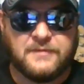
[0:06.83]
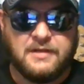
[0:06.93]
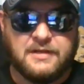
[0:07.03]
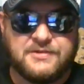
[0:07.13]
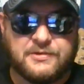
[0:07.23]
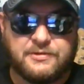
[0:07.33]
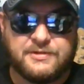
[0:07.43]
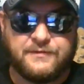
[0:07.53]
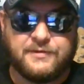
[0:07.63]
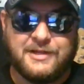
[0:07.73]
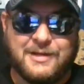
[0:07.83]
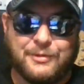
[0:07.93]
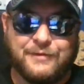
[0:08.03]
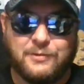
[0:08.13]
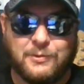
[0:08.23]
Unless you're Christopher
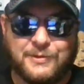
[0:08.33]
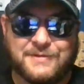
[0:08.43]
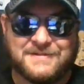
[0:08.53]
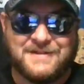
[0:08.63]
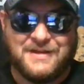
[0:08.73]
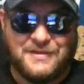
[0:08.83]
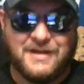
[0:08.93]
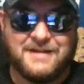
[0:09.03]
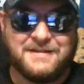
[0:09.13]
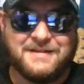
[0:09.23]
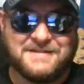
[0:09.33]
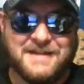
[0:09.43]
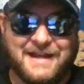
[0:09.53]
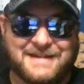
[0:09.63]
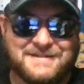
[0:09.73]
Lambert, of course. The Hunted is
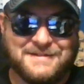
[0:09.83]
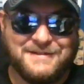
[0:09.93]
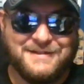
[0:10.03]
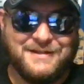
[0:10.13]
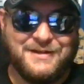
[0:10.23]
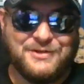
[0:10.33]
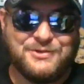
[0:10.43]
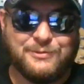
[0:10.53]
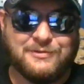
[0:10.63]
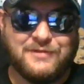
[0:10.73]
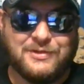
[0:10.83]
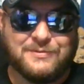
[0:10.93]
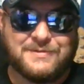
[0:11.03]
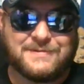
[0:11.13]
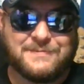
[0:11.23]
next on Drew
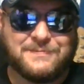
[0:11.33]
Reviews.